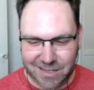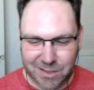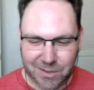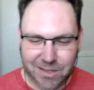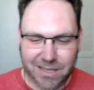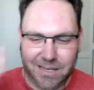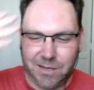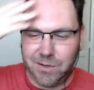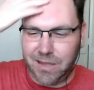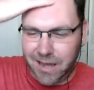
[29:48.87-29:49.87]
do the
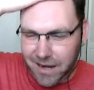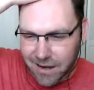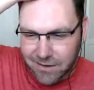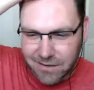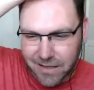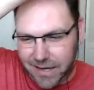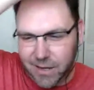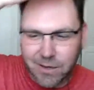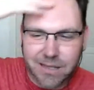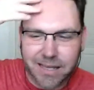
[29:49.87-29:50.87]
hair? The Lego, like,
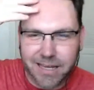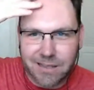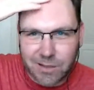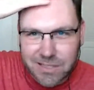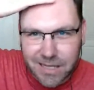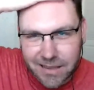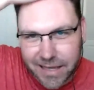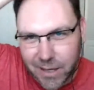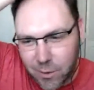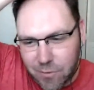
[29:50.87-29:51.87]
it looks like Lego
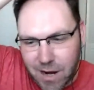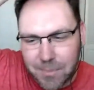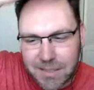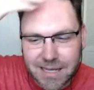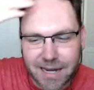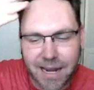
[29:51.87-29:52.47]
Robin's gonna have like